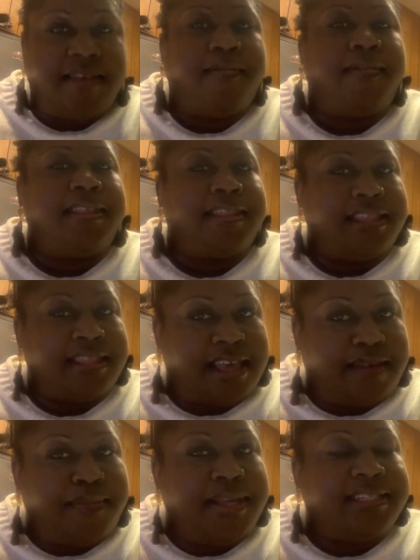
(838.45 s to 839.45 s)
Well, then
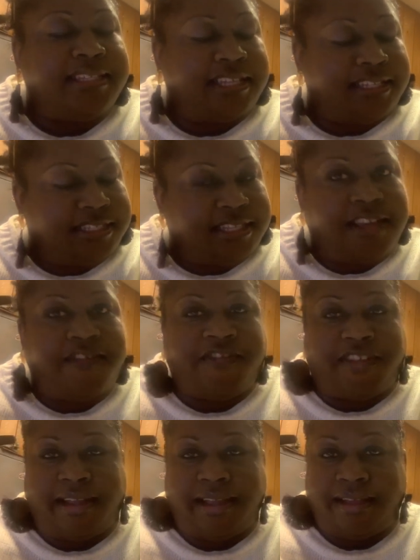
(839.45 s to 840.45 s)
that makes sense. Good
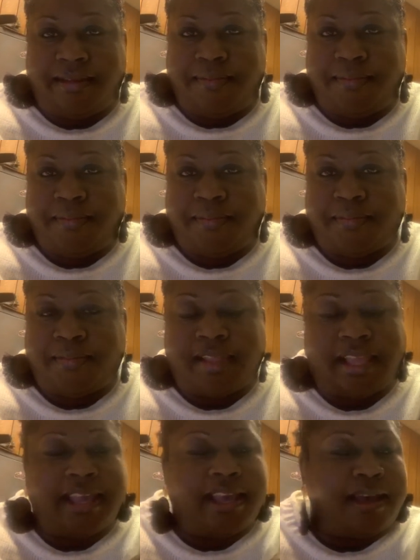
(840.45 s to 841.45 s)
for him.
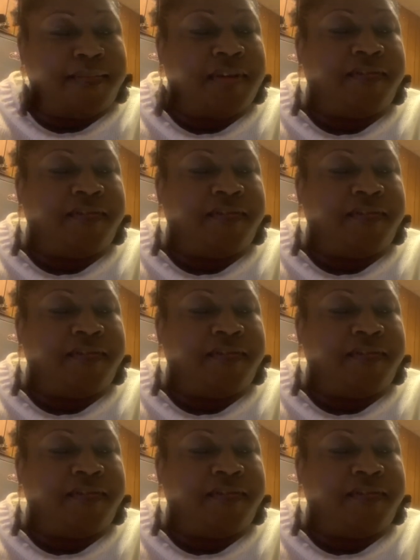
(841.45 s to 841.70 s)
Yeah, I'm gonna